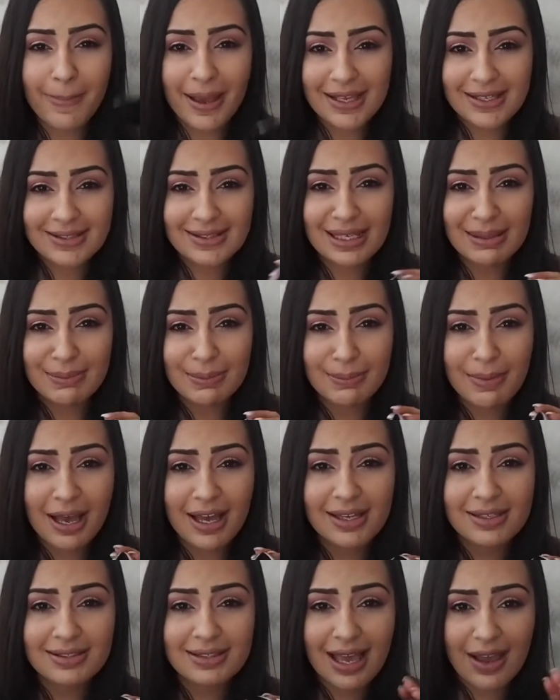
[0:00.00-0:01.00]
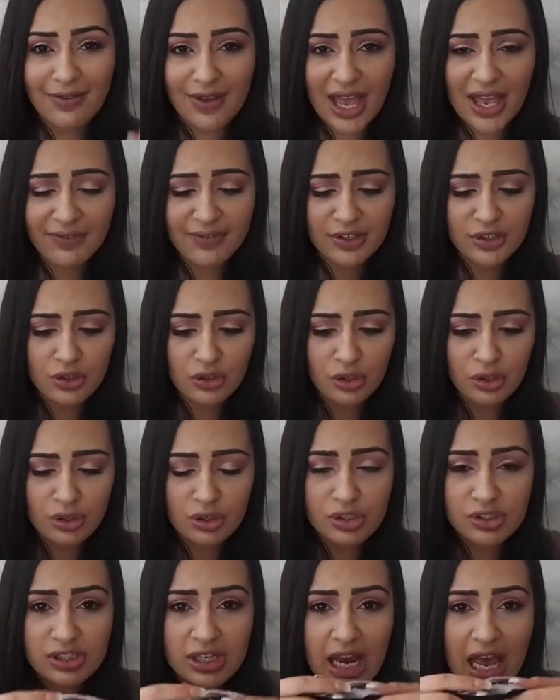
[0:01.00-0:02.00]
best sleeping masks I've ever
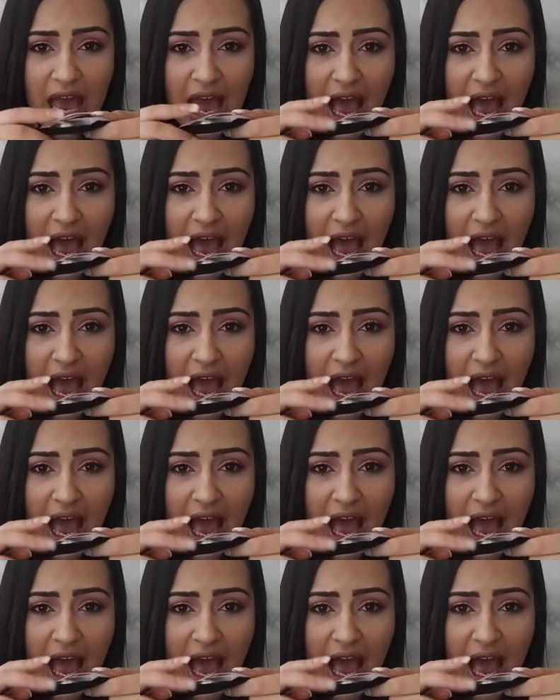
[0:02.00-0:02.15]
used.